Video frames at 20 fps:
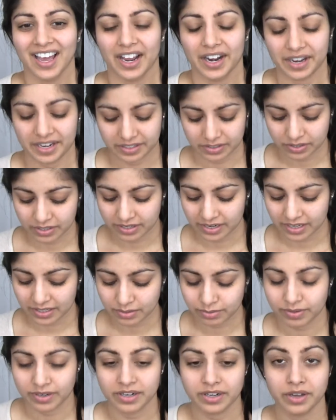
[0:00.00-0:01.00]
All right, so
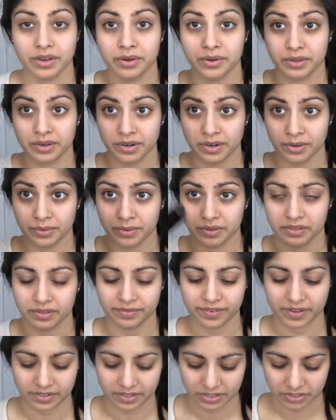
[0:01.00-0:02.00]
next we're gonna go in with the
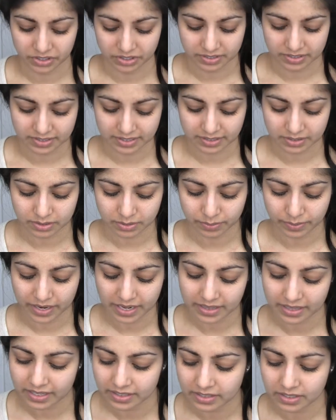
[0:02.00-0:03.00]
foundation stick. So what
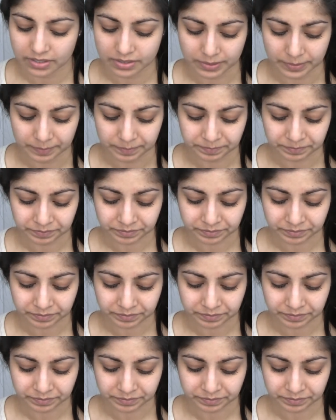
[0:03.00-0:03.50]
I like to do